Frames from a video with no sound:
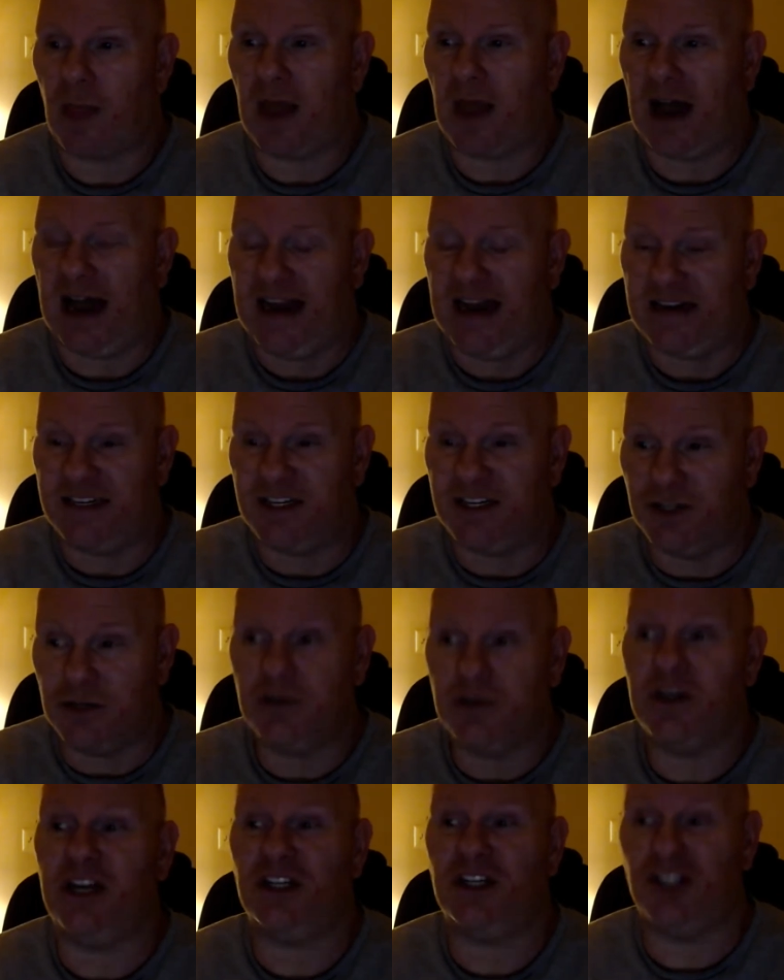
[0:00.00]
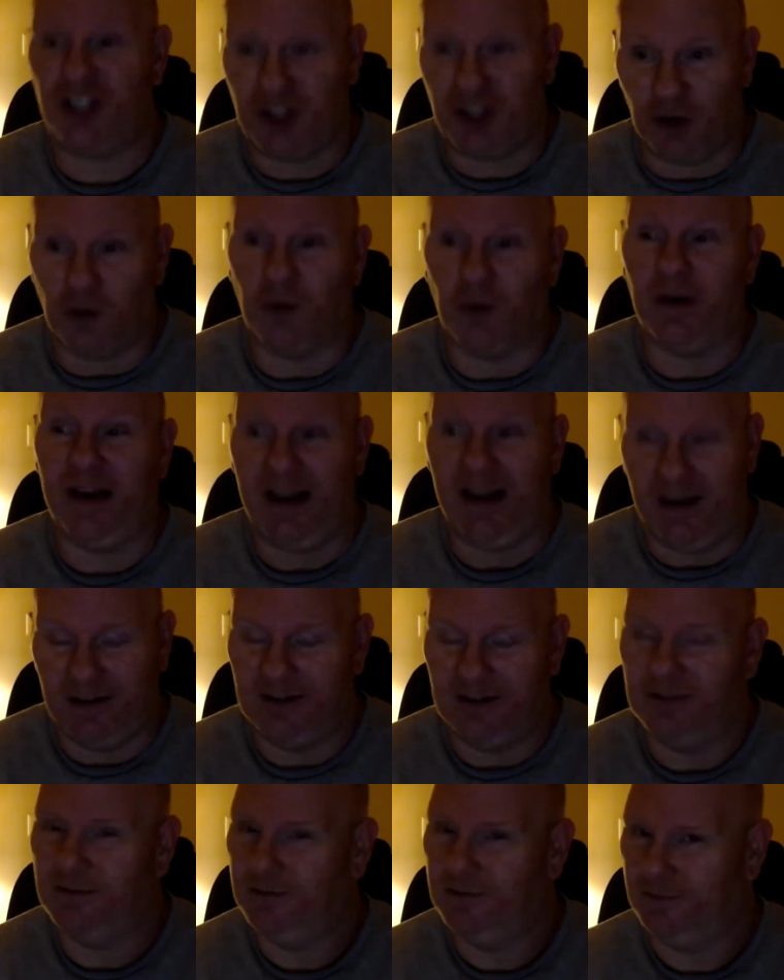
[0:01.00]
I do enjoy
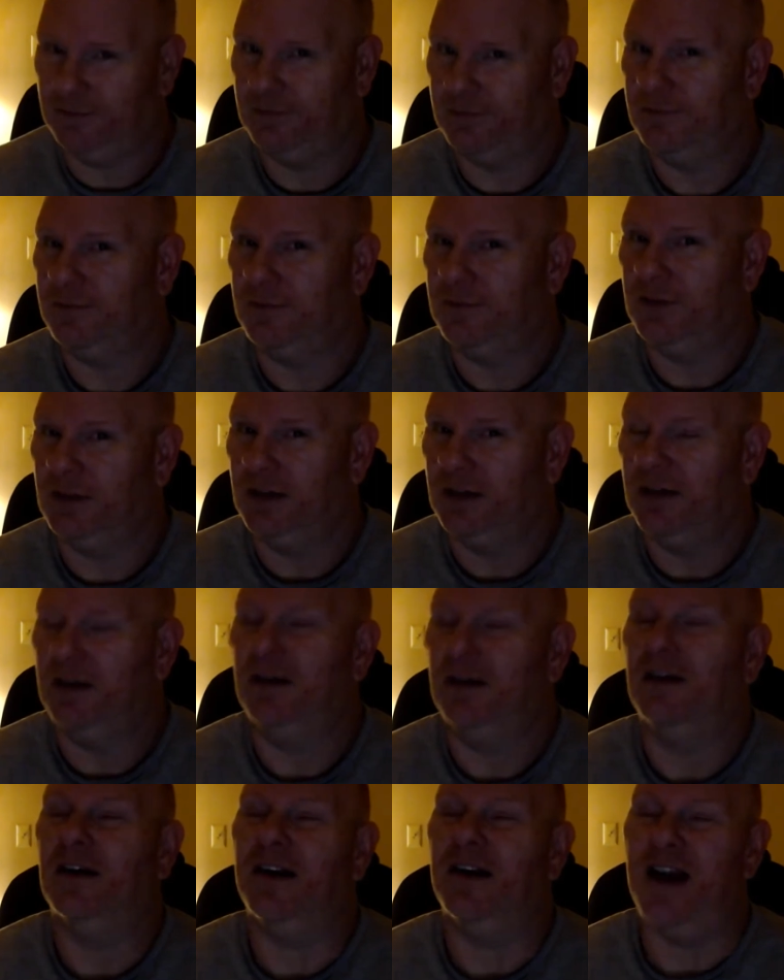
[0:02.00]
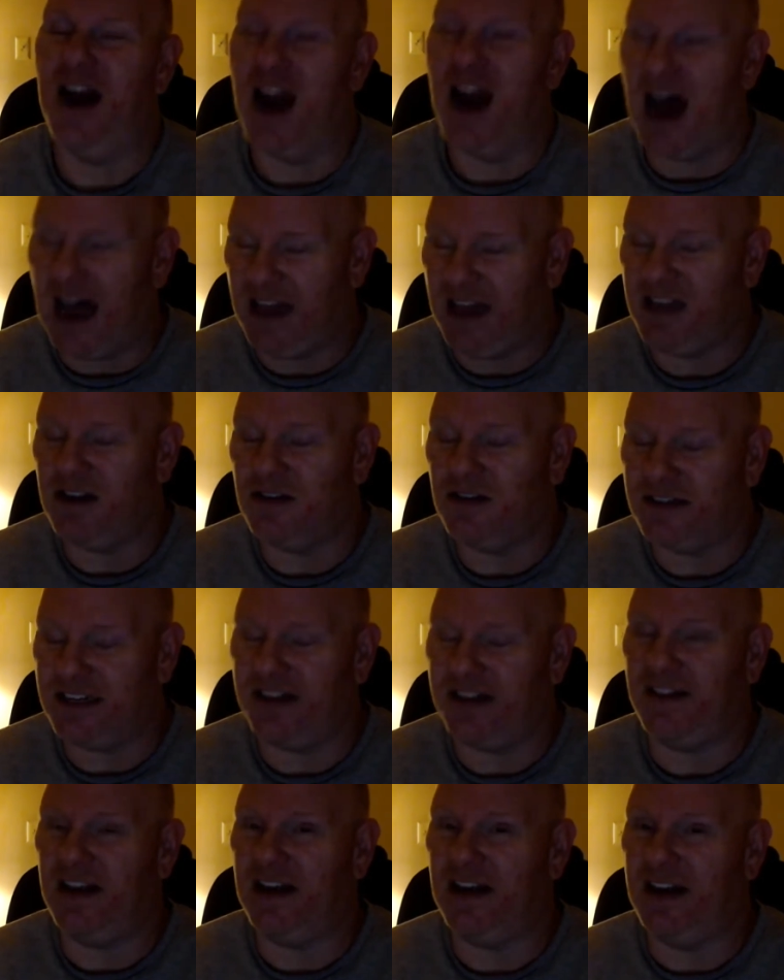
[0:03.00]
not
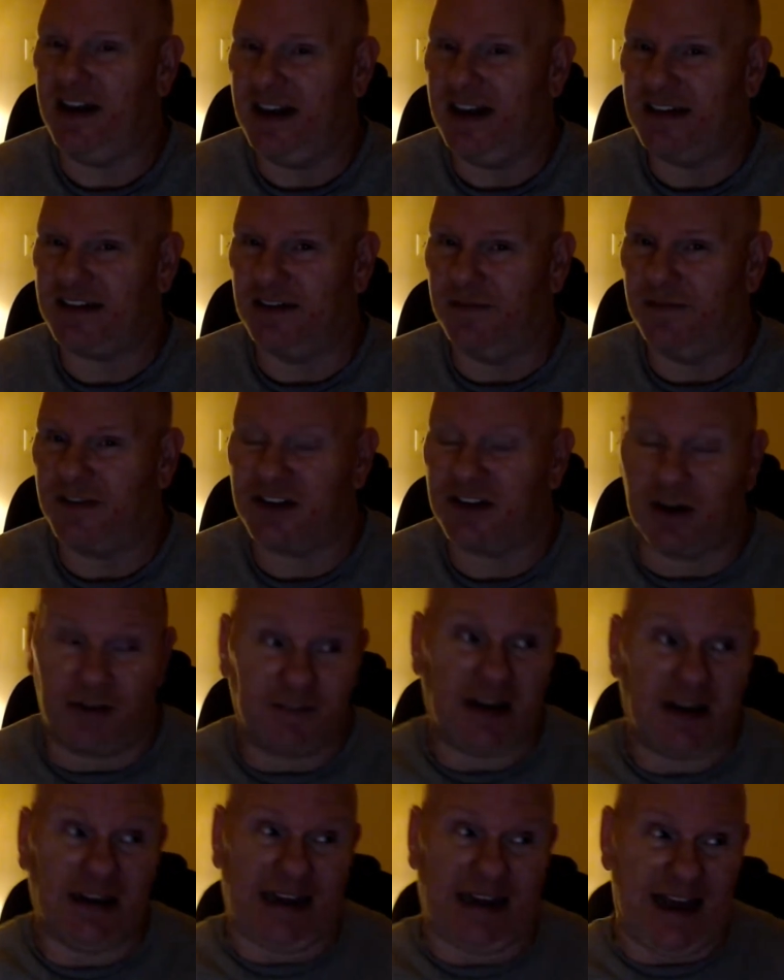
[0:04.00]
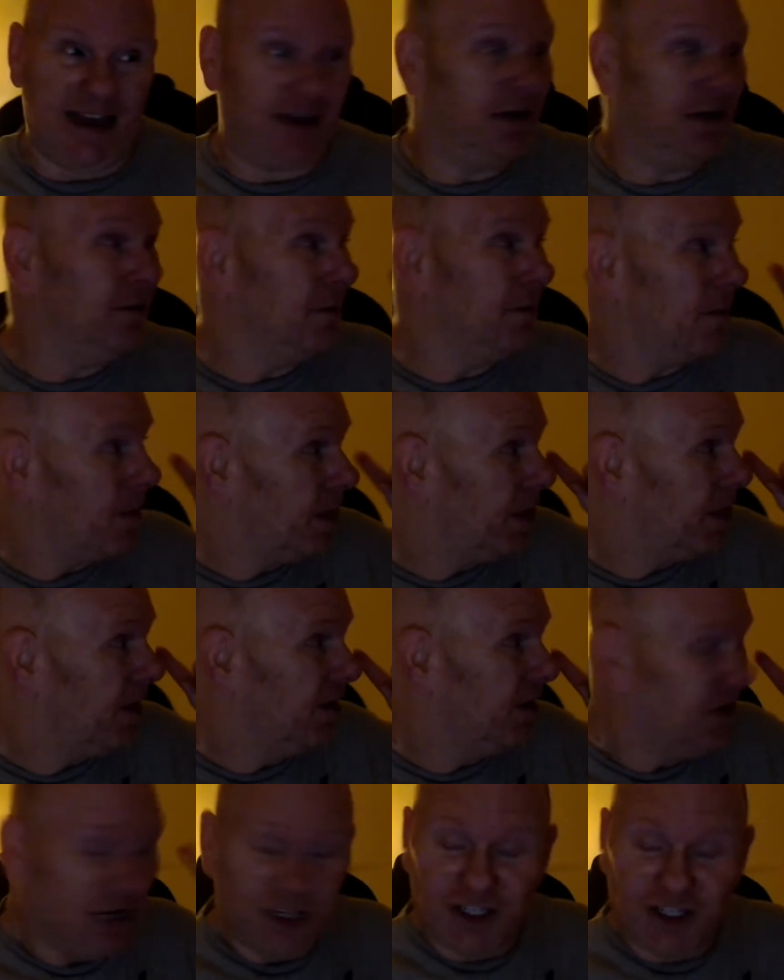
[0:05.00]
using the adhesive. So I've got like
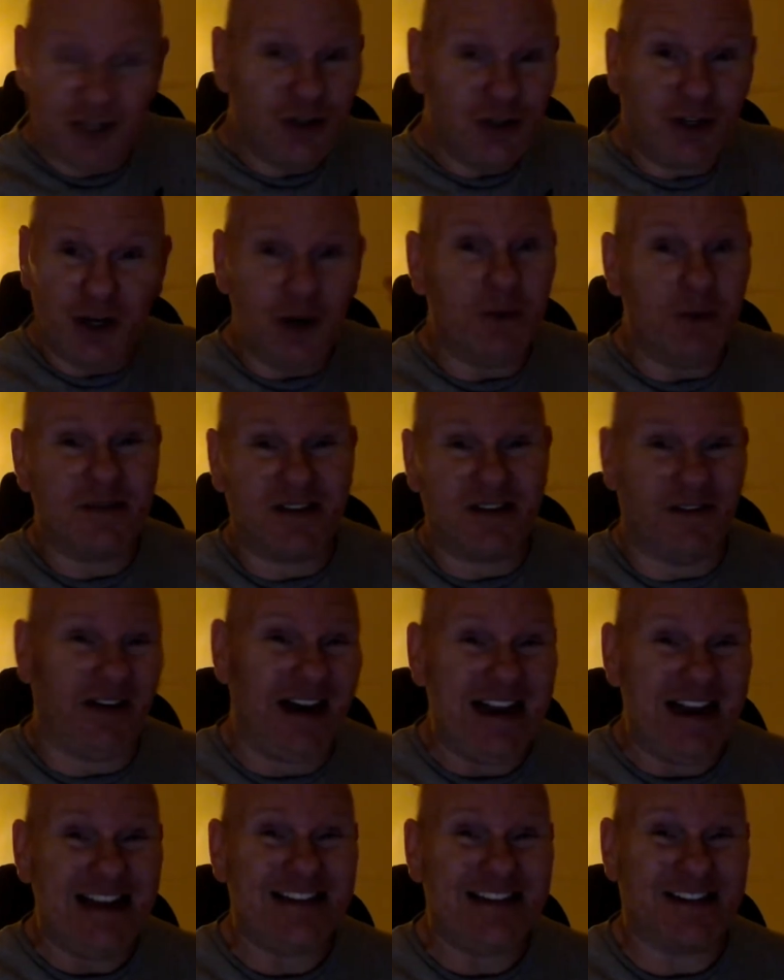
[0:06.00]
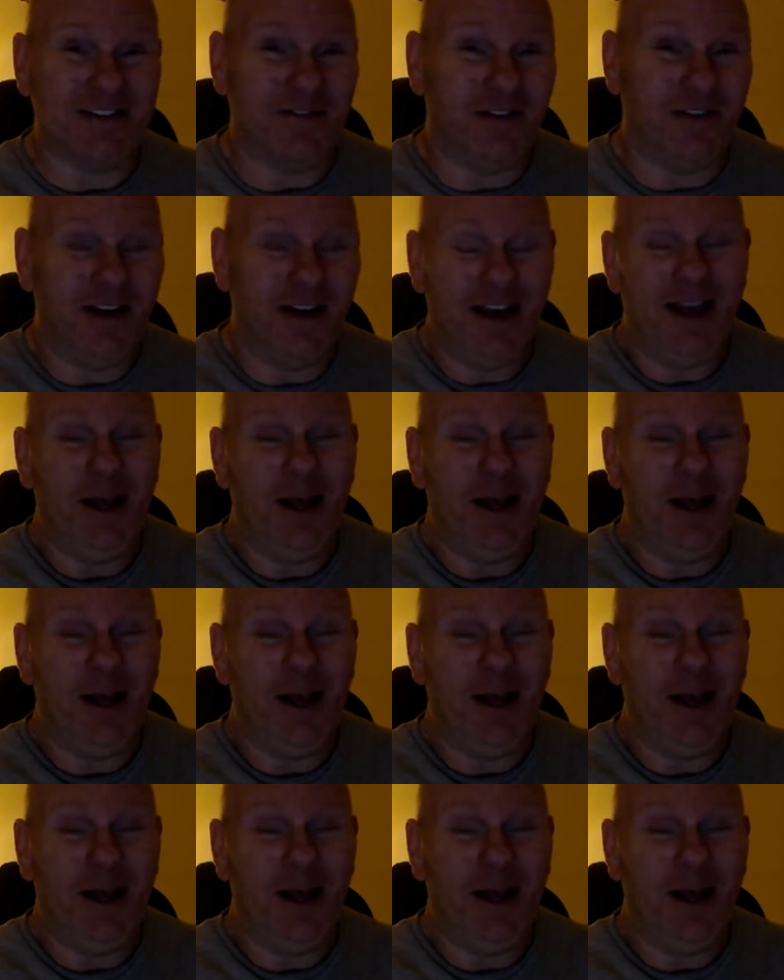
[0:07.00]
2 tubes of adhesive